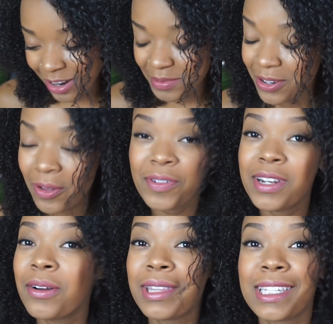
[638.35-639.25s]
gotta make a whole
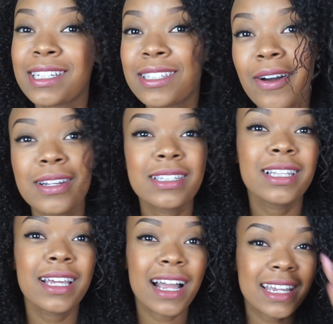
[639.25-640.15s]
video on this because
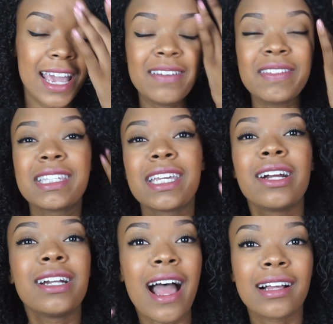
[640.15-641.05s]
honestly, like, I can't even sit
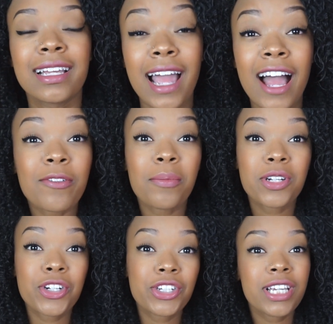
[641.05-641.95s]
here and act like I have all
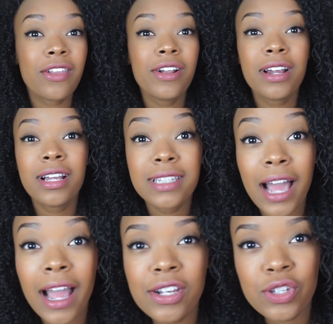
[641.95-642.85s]
my shit together, because
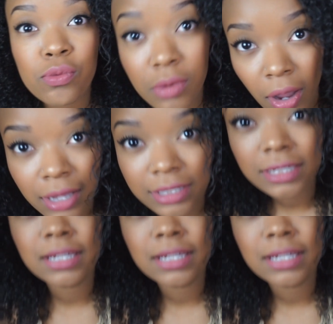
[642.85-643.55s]
I do not,